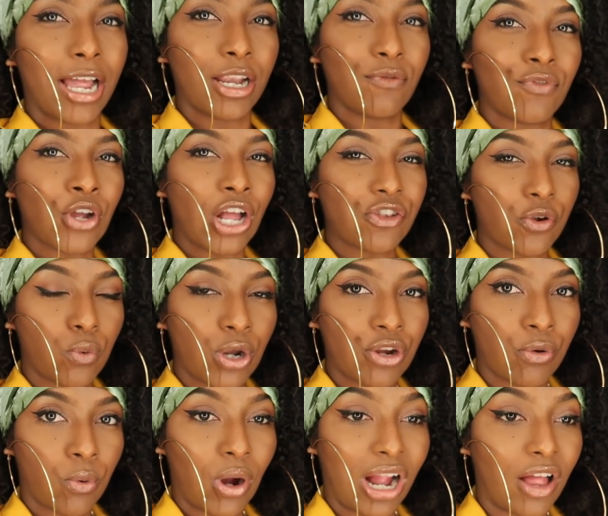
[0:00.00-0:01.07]
and if you guys are
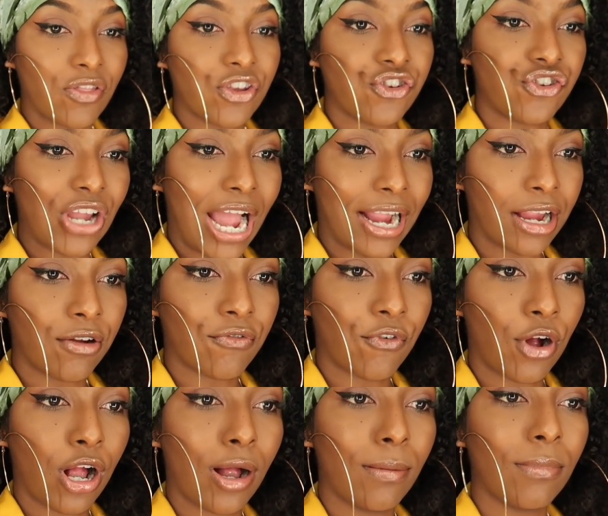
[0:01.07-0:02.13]
wondering where i got this jacket
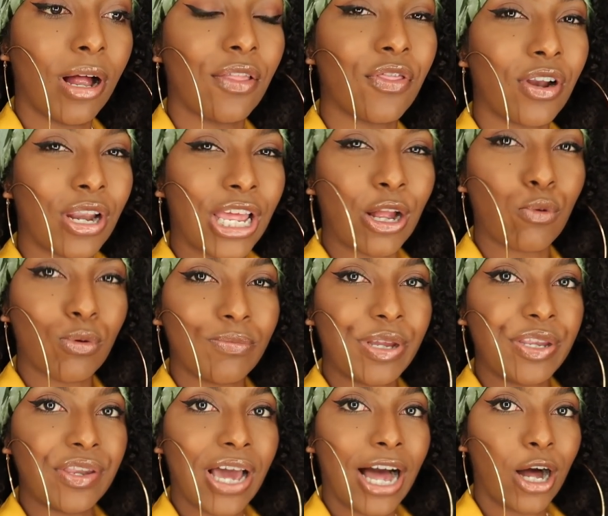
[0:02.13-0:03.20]
from the link will
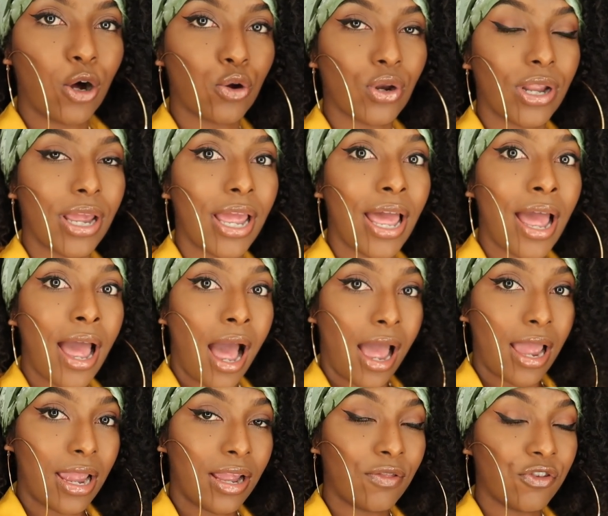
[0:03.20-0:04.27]
be down
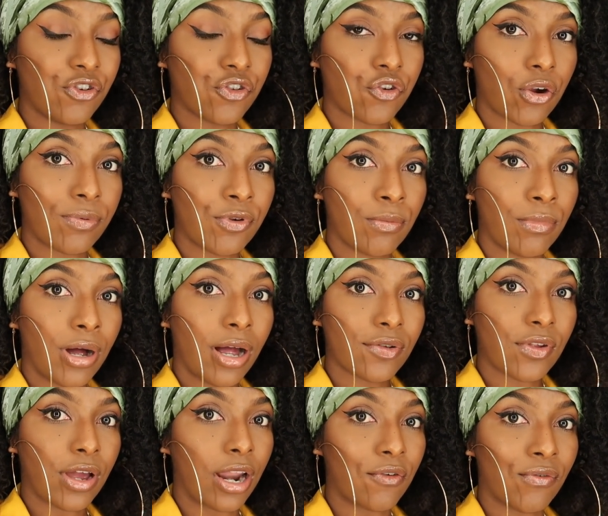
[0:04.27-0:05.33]
in the description
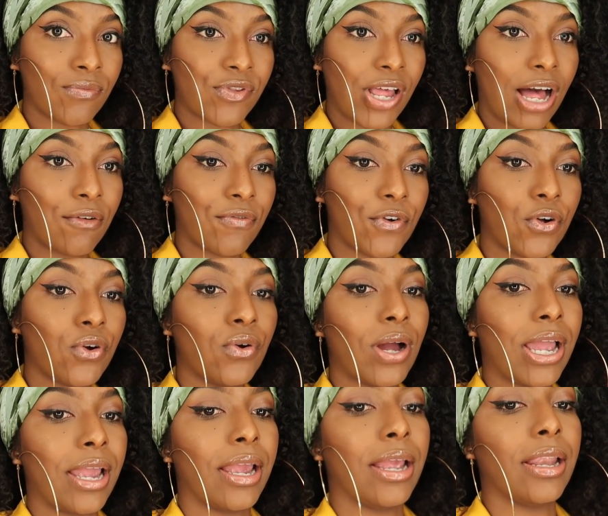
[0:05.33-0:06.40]
box i got it from Zaful
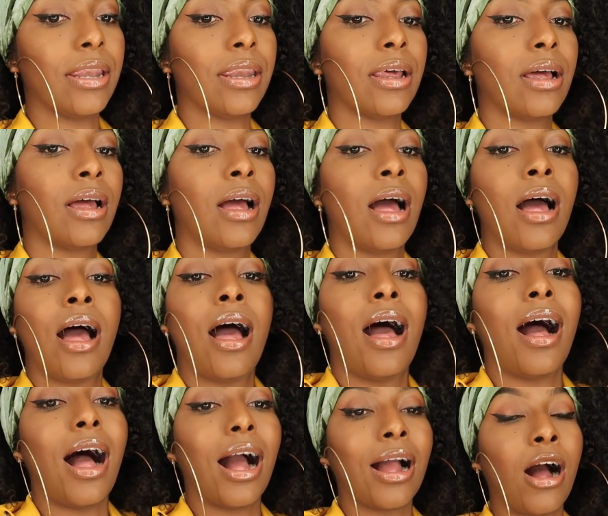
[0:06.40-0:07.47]
and
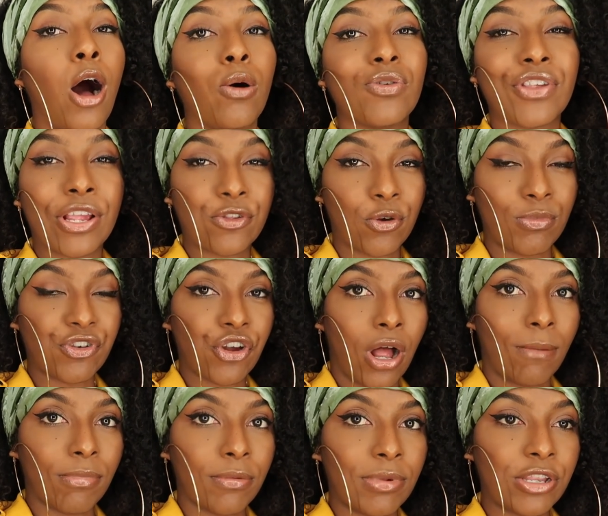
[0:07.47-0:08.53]
i always get so much
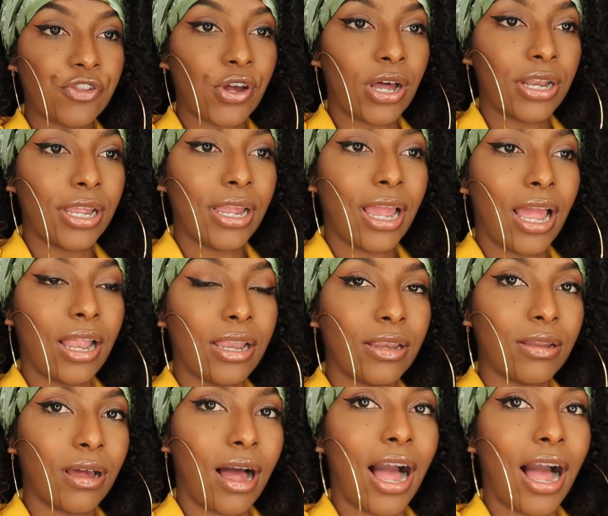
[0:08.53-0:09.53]
compliments on it and